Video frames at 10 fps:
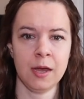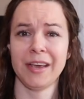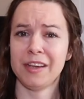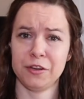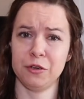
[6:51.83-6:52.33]

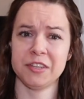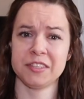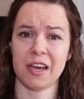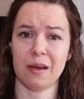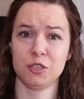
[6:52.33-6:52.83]
He knew
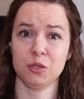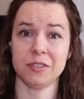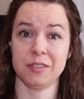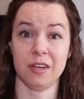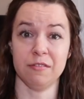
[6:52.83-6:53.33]
his capture
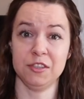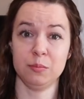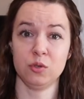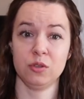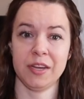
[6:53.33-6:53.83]
was
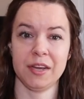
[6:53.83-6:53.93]
inevitable,